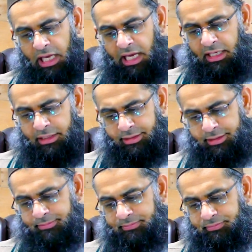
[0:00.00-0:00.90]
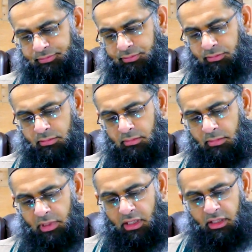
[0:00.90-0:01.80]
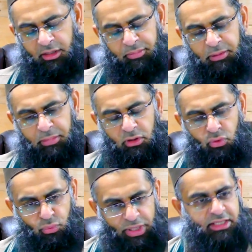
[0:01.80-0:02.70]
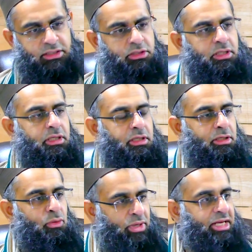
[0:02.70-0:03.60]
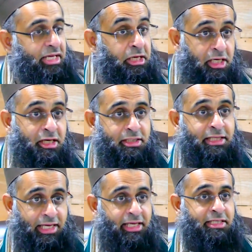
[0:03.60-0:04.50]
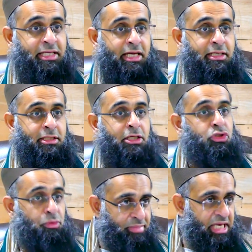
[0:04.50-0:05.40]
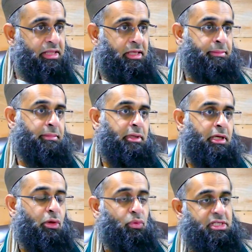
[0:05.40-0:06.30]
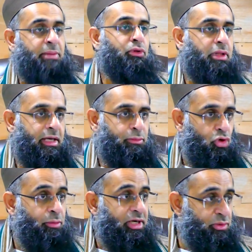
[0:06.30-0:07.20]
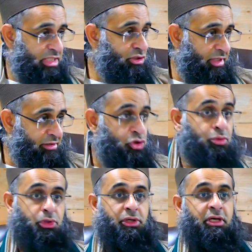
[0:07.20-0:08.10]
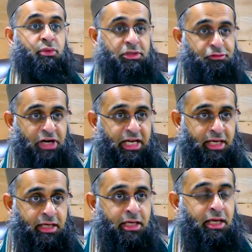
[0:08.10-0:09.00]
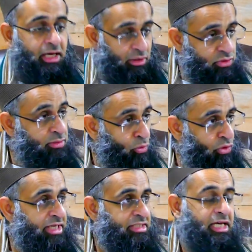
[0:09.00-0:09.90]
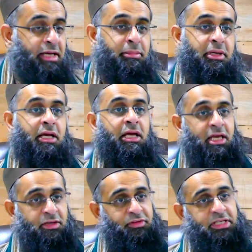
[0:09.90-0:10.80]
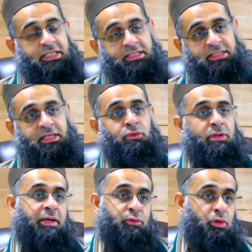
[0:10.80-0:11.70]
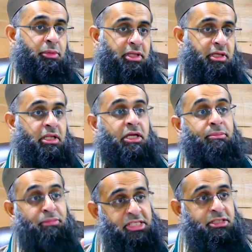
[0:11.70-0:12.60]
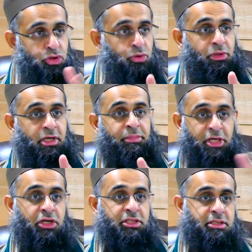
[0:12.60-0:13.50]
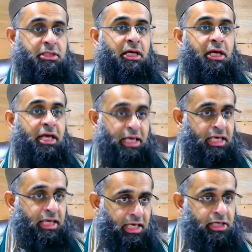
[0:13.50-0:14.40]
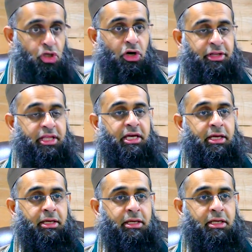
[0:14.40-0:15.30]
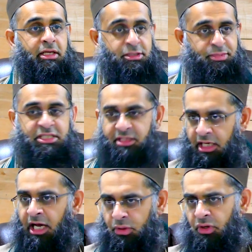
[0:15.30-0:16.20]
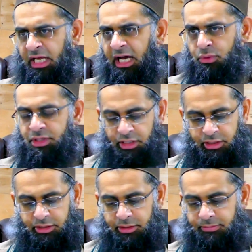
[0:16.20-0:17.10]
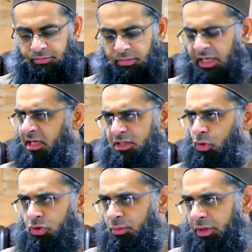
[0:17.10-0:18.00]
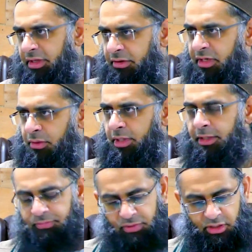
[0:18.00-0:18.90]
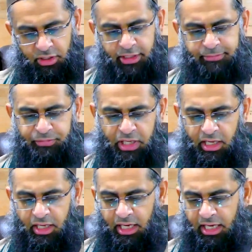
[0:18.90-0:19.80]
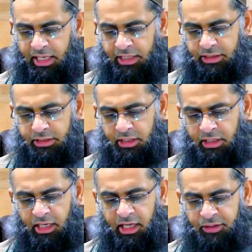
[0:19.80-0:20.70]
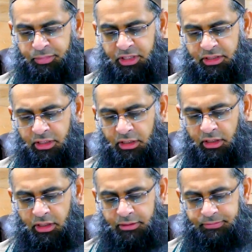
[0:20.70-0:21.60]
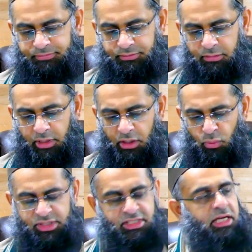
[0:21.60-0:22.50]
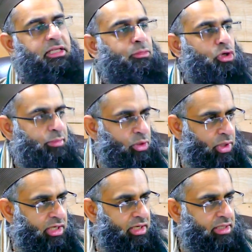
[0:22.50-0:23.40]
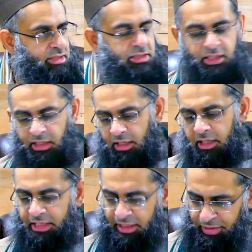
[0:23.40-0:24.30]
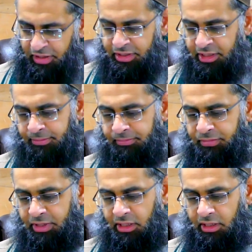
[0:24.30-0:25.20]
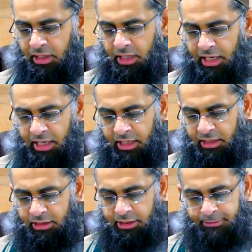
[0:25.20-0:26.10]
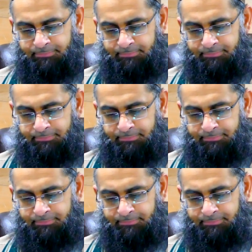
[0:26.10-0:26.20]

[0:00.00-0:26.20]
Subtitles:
And the people who went when they heard that he had died to bathe him was Abdullah ibn Umar. It was actually a Jumu'ah. It was a Friday. And it was a morning time. In fact, it says Abdullah ibn Umar radiallahu anhu missed Jumu'ah because he'd gone there, especially out on the outskirts. And there's no Jumu'ah there anyway, right? And the other person was Sa'd ibn Abi Waqqas. They buried him. And